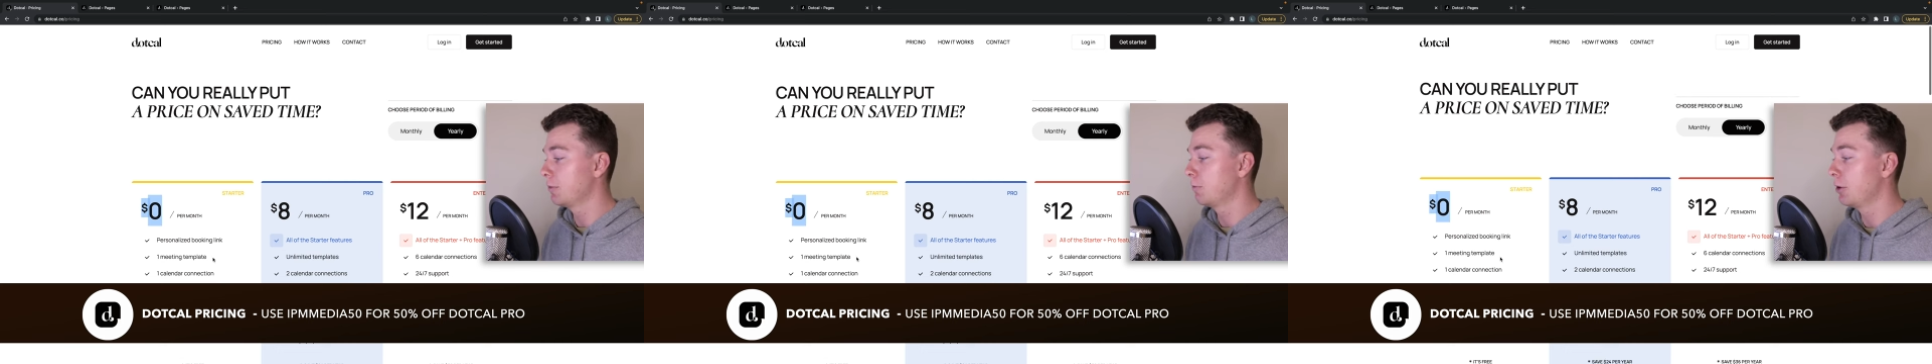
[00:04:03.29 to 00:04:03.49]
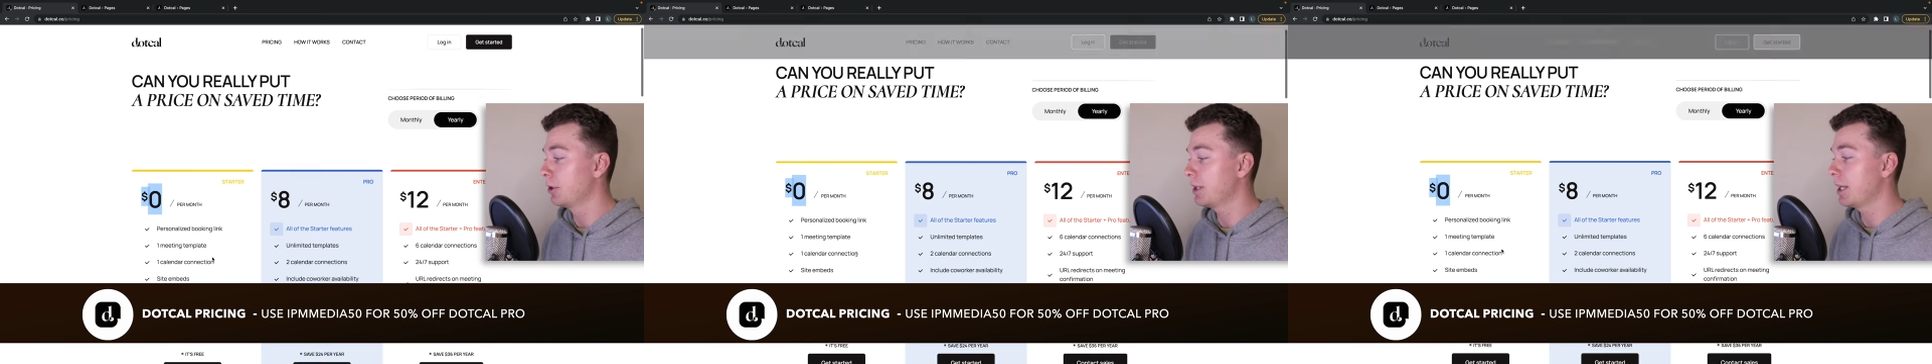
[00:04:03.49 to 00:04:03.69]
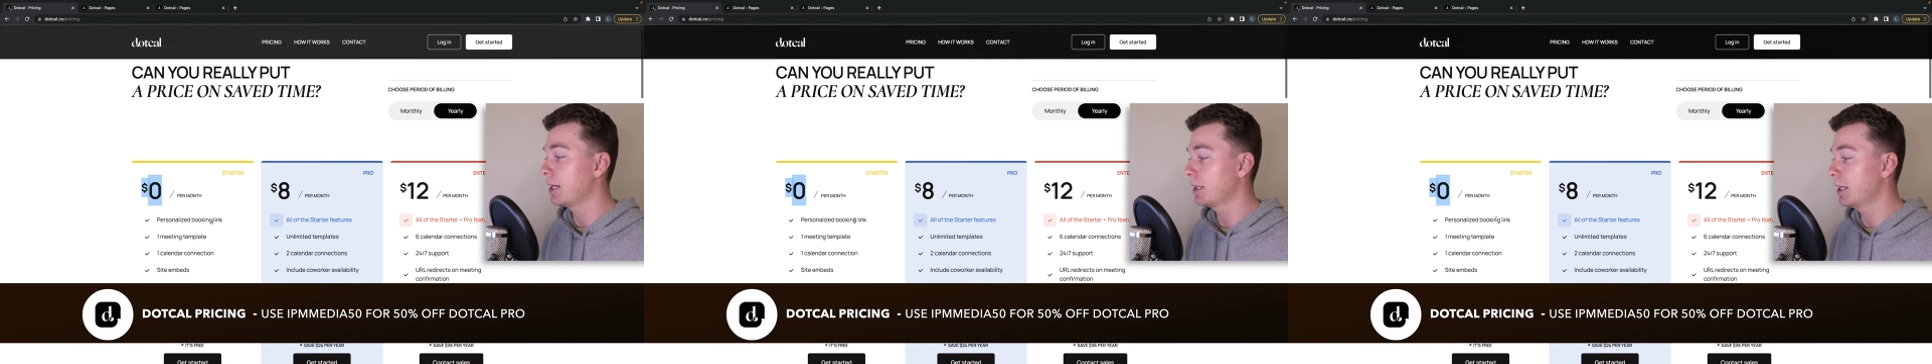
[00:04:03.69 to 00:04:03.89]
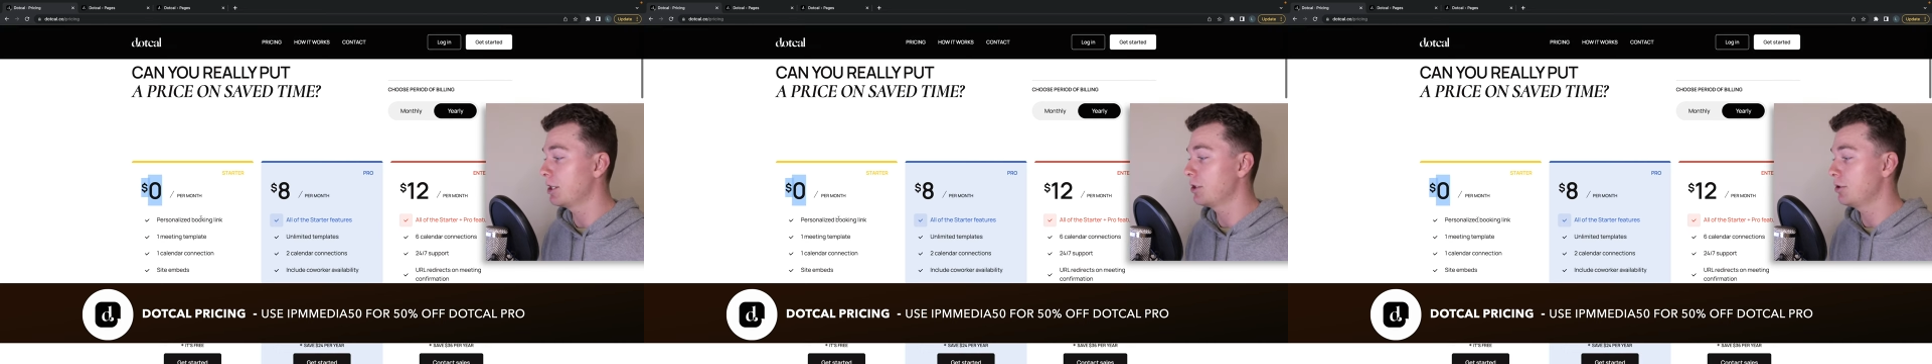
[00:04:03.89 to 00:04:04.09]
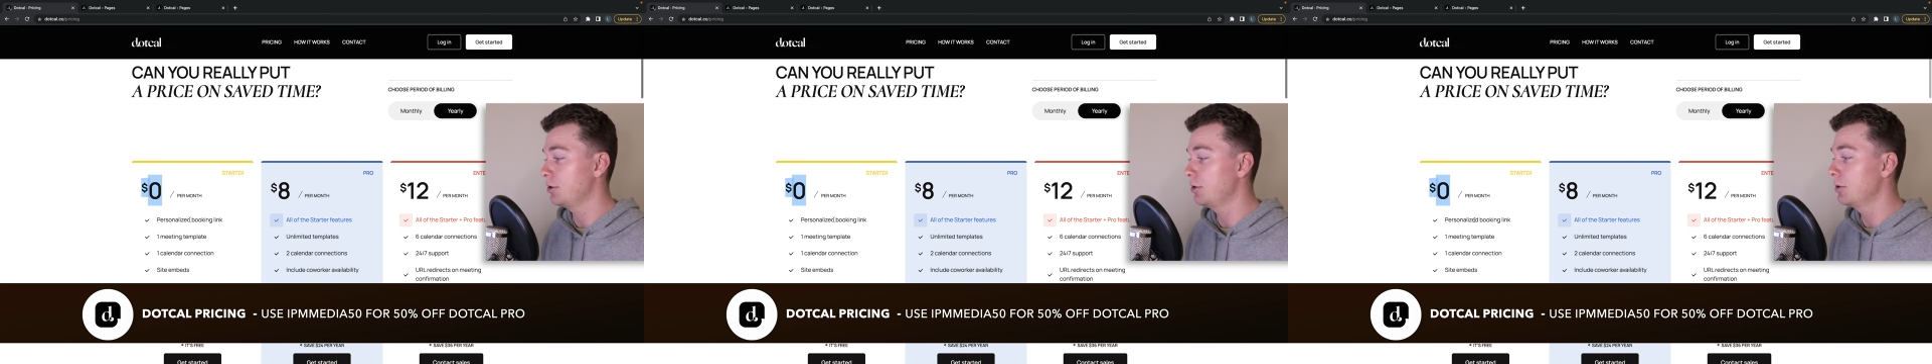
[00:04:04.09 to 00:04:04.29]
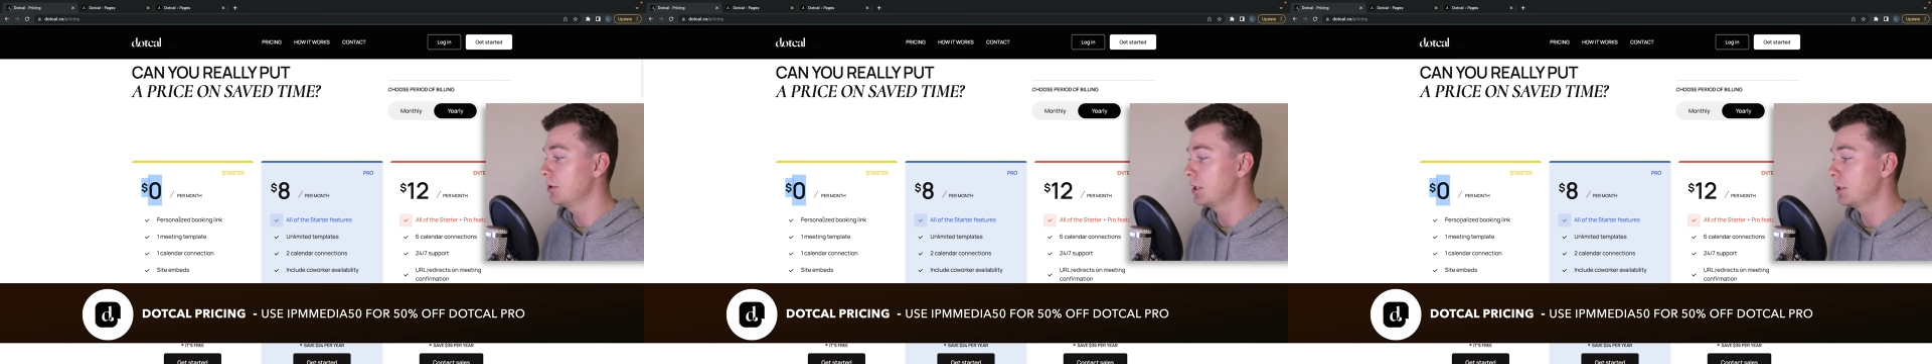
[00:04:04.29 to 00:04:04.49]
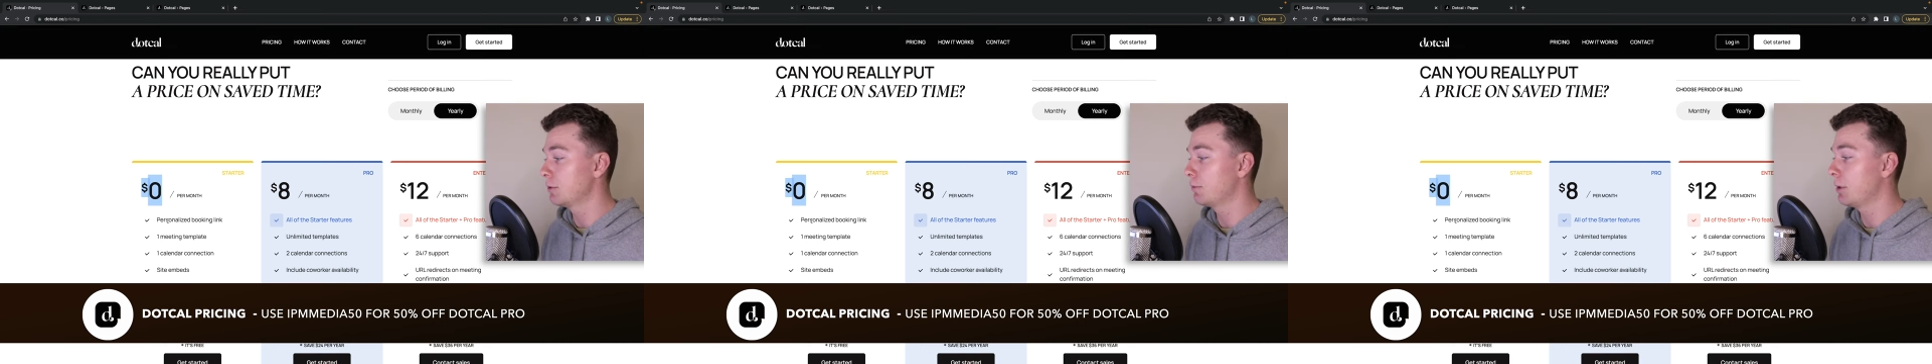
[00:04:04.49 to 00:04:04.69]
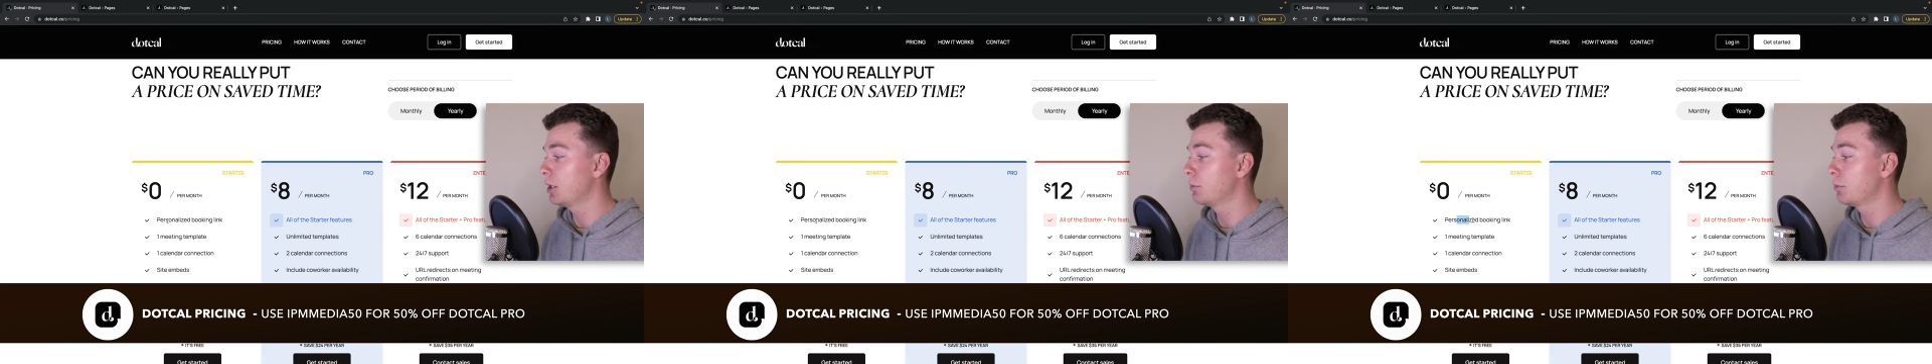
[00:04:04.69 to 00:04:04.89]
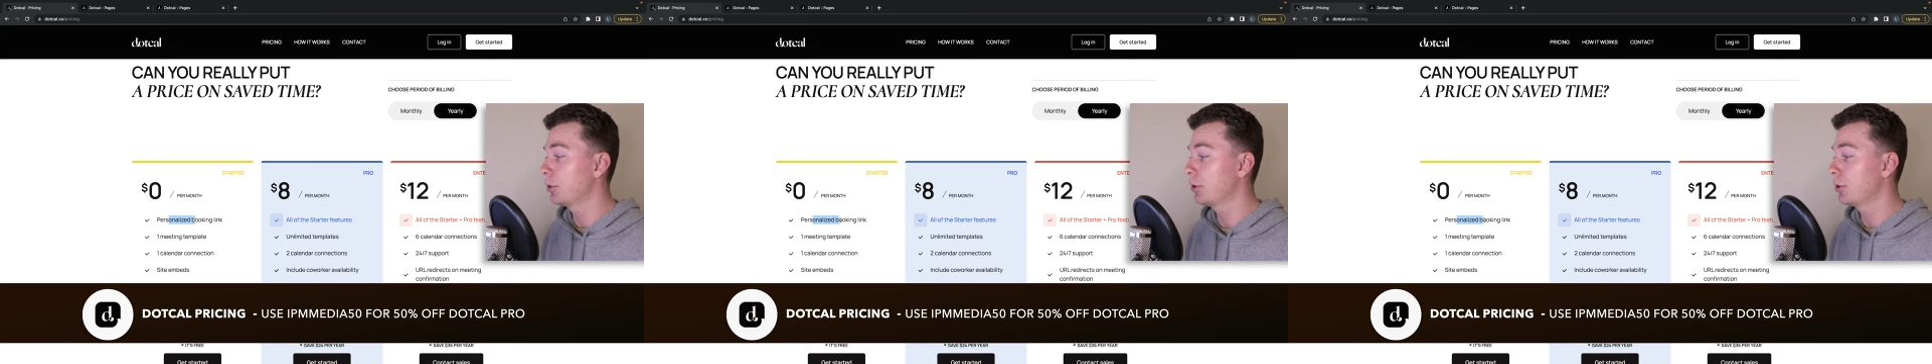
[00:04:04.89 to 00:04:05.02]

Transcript: What that gets you is one